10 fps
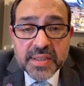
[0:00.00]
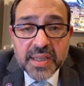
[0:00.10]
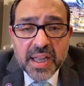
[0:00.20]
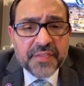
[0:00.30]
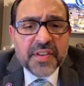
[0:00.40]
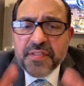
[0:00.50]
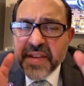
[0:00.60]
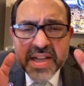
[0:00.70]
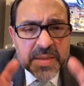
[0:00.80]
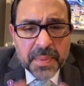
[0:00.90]
If he
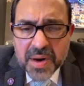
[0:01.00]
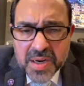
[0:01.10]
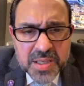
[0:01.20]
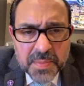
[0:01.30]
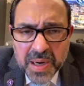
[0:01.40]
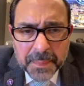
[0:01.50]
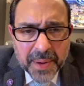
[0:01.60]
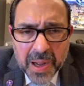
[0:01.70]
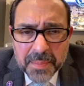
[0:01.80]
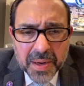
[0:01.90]
feeds birds, he
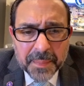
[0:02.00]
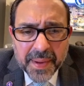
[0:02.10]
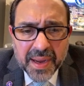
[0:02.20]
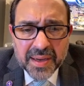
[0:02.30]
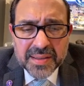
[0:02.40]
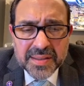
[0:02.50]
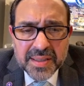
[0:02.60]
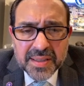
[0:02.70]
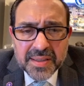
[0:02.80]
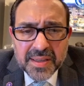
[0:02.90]

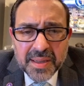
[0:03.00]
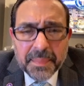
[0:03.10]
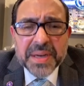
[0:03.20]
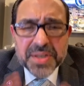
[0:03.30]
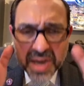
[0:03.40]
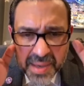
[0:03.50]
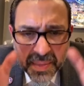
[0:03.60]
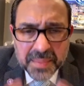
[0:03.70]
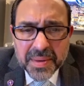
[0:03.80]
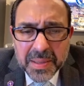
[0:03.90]

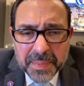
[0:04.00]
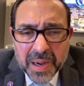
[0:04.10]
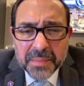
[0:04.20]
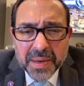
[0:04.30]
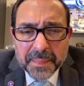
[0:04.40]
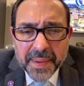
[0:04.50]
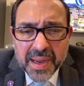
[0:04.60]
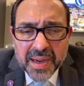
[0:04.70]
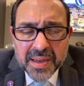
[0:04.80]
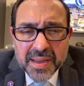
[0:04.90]

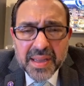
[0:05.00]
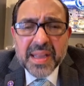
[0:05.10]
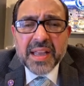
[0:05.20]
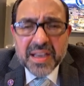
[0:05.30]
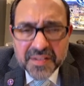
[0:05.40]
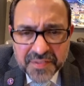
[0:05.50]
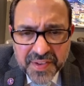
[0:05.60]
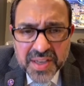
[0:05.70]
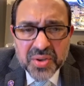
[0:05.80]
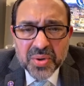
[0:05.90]
can
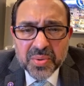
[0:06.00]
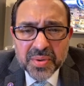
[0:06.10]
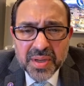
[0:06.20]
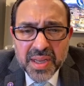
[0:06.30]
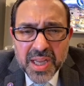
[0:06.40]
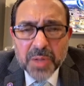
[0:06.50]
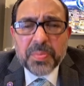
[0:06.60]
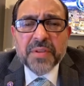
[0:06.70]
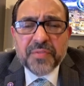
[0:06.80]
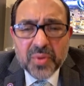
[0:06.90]
feed you. He'll
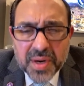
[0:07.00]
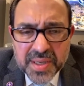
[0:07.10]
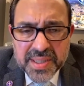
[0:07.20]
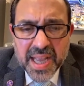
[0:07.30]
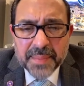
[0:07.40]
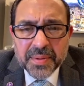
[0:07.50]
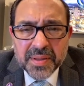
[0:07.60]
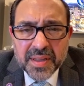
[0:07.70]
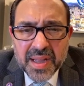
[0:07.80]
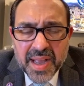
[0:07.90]
put food on the table
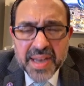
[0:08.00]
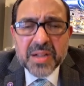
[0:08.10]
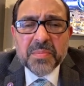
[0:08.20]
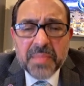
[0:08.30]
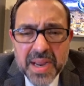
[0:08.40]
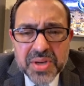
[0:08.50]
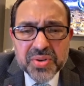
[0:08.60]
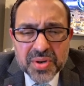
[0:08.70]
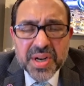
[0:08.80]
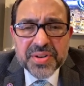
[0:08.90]
and he'll make
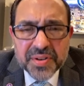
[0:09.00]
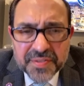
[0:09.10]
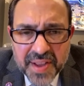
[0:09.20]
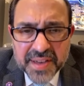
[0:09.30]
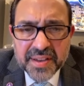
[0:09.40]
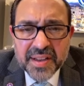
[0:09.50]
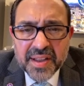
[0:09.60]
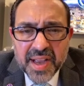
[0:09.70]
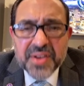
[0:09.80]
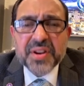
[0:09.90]
sure that you're fed
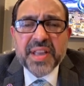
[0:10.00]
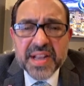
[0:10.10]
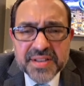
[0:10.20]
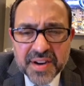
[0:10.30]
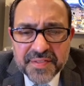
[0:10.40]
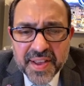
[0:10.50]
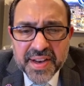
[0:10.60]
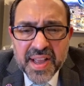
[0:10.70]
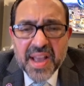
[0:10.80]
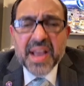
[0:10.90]
and your kids are fed
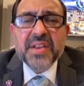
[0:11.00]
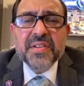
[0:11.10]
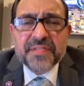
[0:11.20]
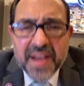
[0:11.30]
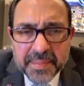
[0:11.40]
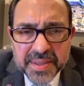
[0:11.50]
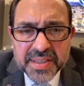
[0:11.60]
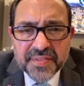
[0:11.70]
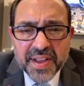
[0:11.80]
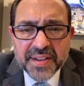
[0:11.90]
and your family's
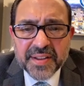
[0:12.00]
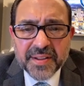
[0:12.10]
fed.